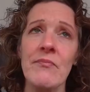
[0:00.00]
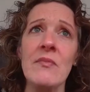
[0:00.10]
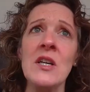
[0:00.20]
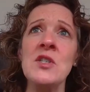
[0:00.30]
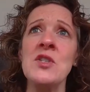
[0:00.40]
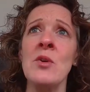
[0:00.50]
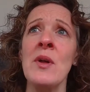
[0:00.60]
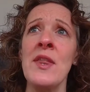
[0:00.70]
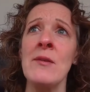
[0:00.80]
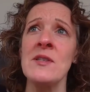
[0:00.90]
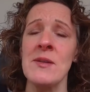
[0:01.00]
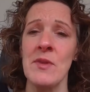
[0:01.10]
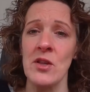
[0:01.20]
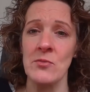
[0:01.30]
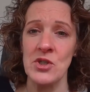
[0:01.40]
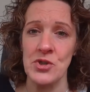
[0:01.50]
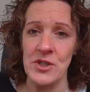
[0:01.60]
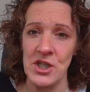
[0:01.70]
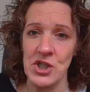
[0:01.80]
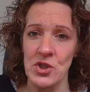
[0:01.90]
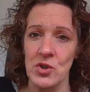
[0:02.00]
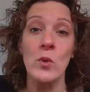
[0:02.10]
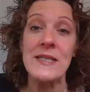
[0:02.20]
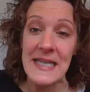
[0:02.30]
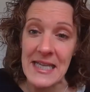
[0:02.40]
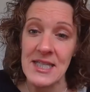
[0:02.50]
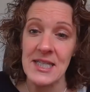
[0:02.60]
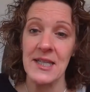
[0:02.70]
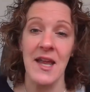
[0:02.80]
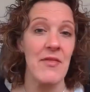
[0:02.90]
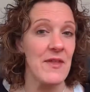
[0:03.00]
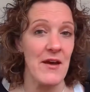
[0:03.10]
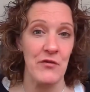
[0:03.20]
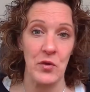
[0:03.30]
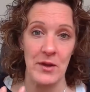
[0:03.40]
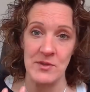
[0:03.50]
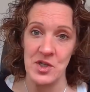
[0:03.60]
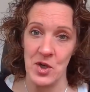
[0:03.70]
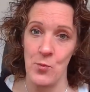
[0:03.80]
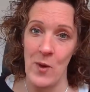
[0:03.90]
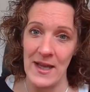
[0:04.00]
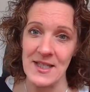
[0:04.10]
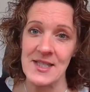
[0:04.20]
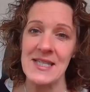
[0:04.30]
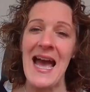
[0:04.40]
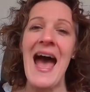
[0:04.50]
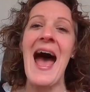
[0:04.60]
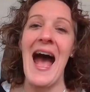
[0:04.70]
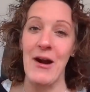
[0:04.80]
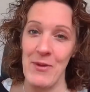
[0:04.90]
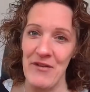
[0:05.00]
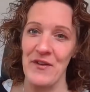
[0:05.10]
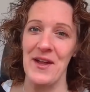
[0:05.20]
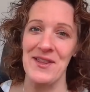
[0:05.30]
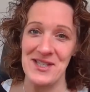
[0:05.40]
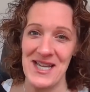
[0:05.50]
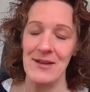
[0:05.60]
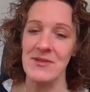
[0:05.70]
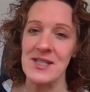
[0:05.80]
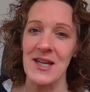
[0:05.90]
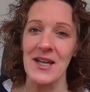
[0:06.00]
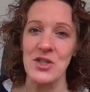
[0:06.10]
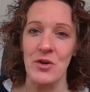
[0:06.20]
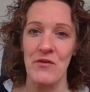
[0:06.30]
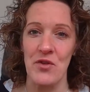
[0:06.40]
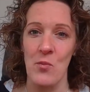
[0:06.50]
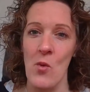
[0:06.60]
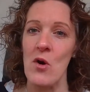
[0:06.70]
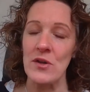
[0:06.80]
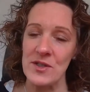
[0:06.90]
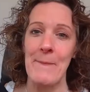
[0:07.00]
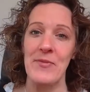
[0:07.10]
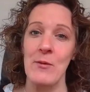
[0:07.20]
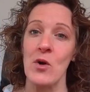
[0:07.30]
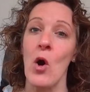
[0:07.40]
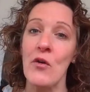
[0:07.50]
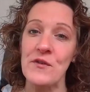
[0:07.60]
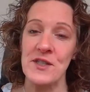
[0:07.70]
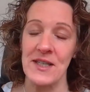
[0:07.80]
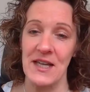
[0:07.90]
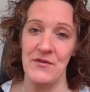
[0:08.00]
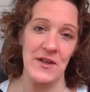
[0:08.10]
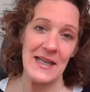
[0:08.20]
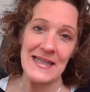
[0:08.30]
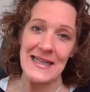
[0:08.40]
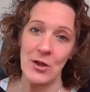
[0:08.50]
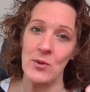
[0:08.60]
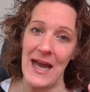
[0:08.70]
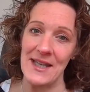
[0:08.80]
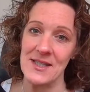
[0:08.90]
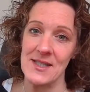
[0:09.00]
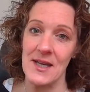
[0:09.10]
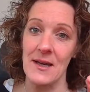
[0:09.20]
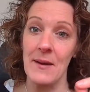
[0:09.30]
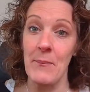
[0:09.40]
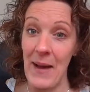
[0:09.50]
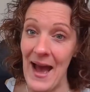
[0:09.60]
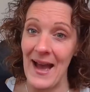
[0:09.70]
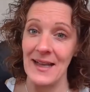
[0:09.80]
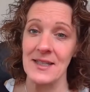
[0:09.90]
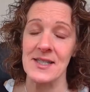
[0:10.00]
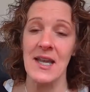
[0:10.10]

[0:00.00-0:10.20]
So they were something that was traditional, was eaten, and therefore there was no waste. However, the downside of them was that they were often given in little organza bags.